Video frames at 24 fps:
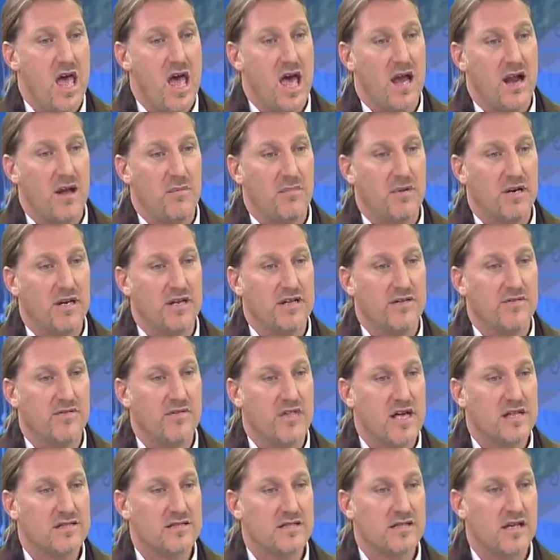And I believe
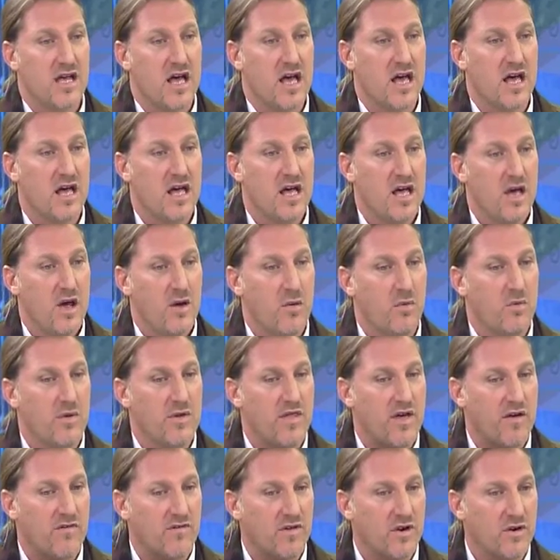that with
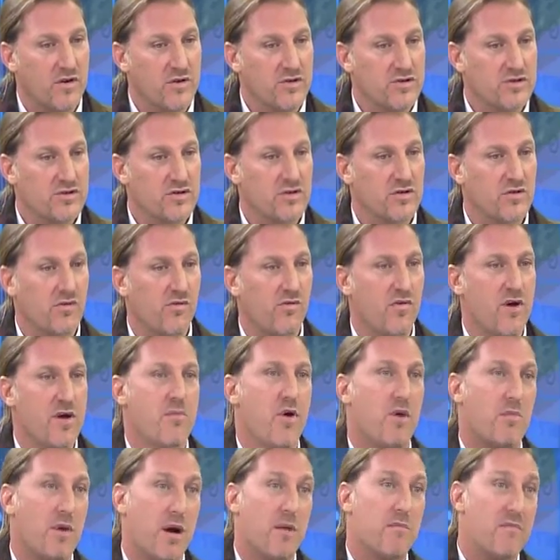the evolution of where
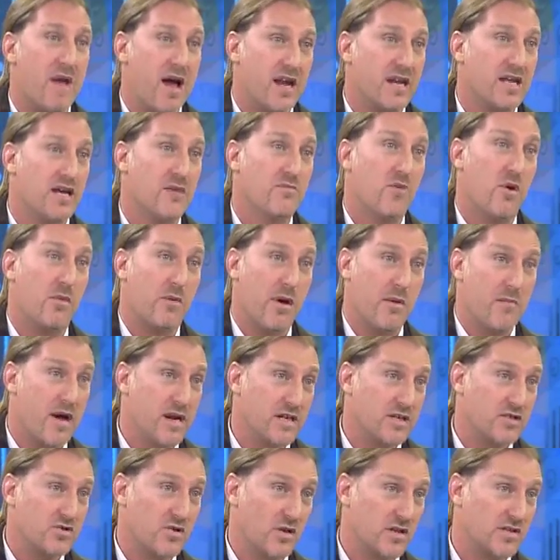mobile money and mobile
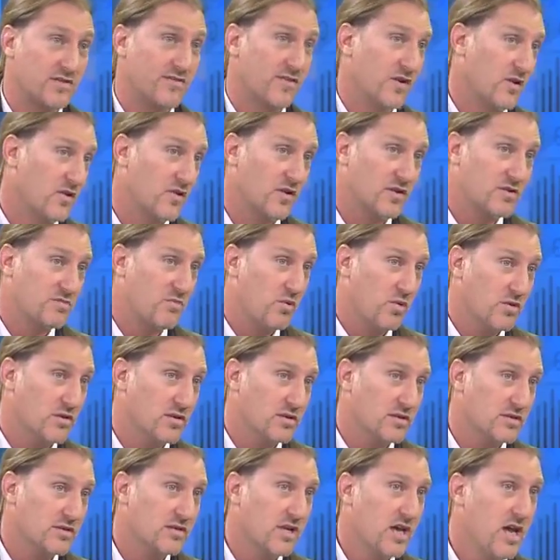money transfer across
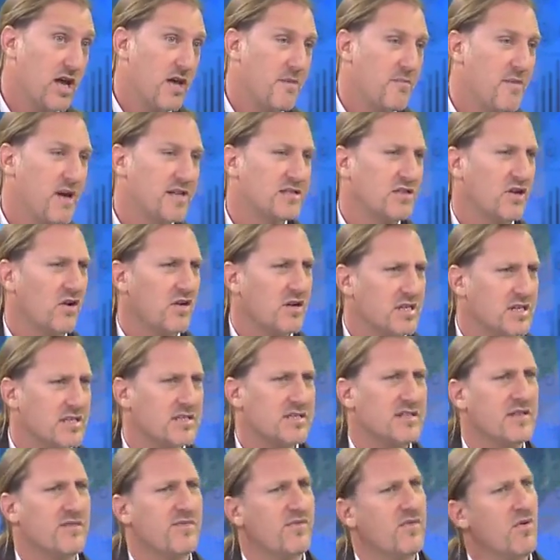borders makes it a lot
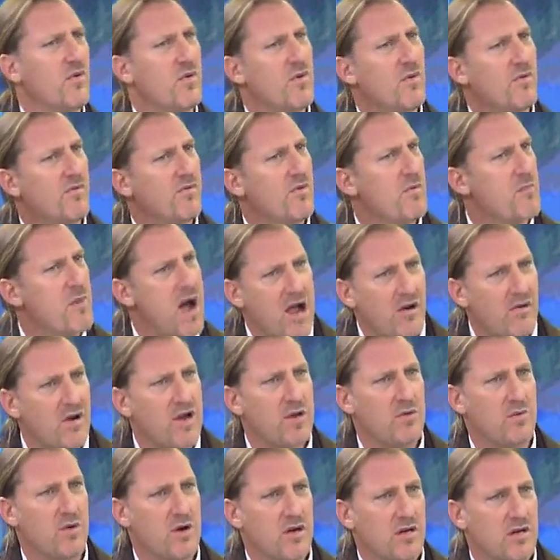easy for
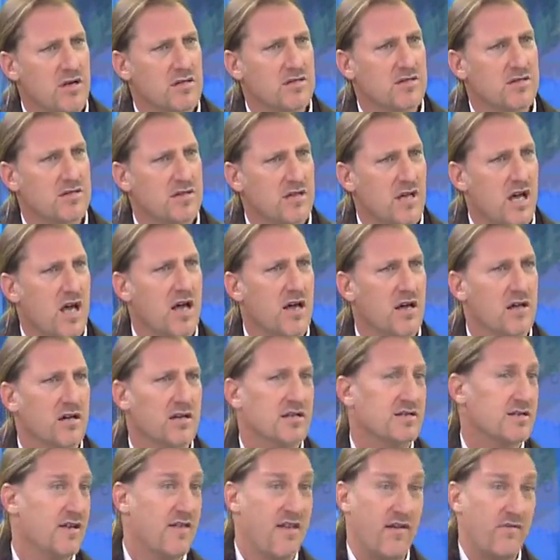migrant workers.
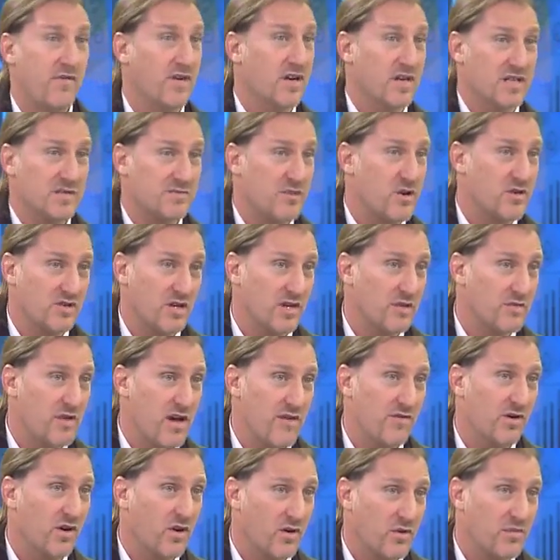In South Africa especially, we
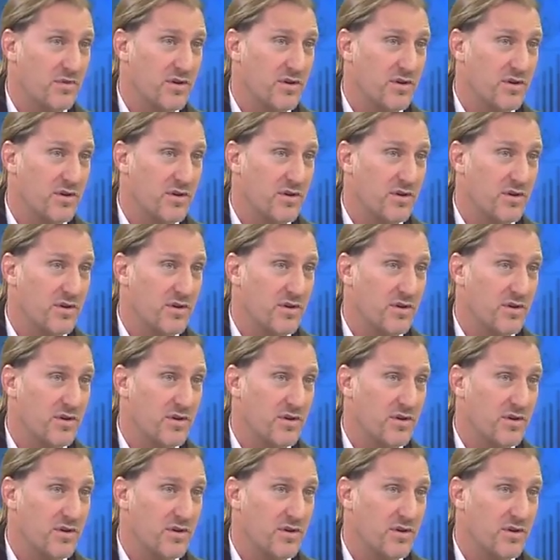have a lot of